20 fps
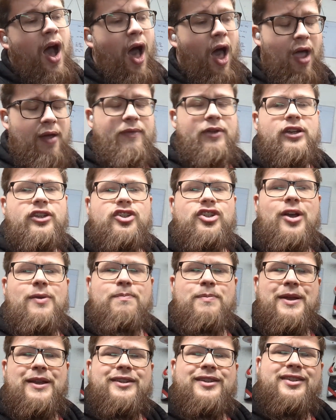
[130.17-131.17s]
I'm going to
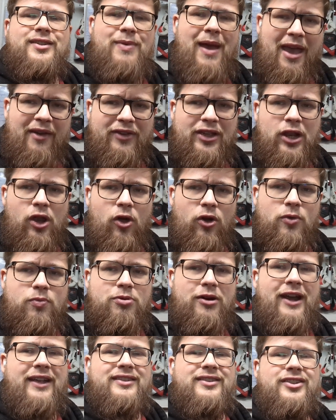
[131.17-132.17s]
jump into some heavy log
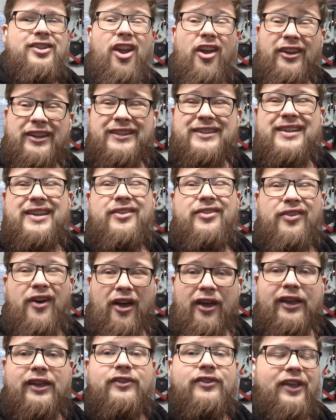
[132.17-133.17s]
press,
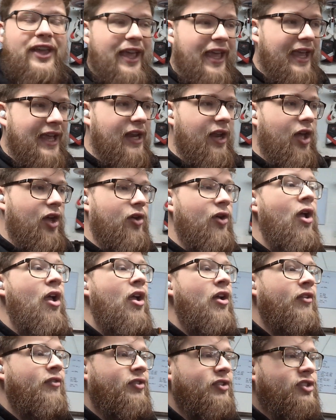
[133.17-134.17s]
95 kilo
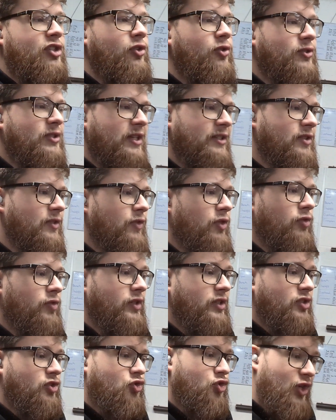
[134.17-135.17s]
for 2 sets of
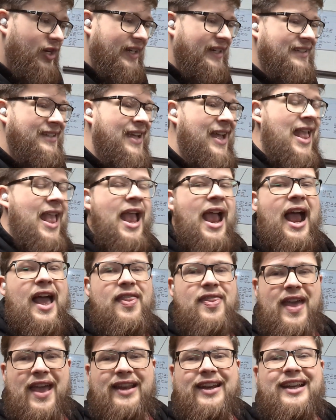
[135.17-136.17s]
3 strict,
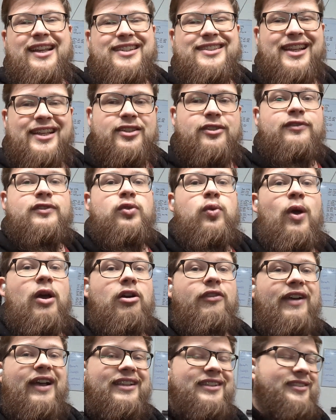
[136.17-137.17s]
and then a set of
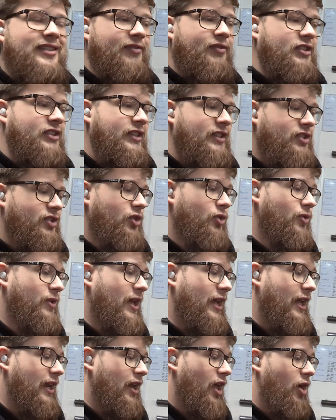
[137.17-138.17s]
12 at 72
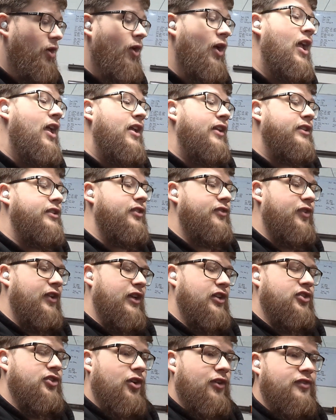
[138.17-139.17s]
kilo to
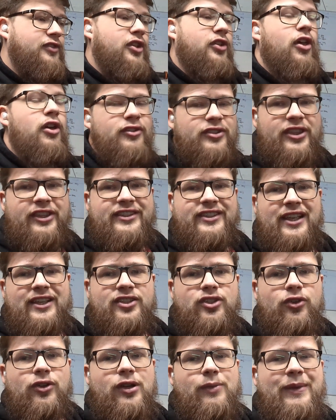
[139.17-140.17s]
finish off. So those are the
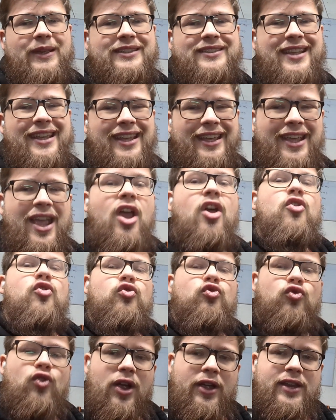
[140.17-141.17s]
sets you're going to be seeing
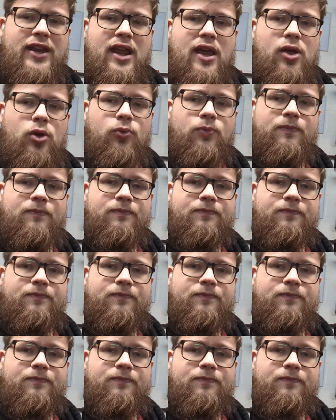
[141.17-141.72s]
right now.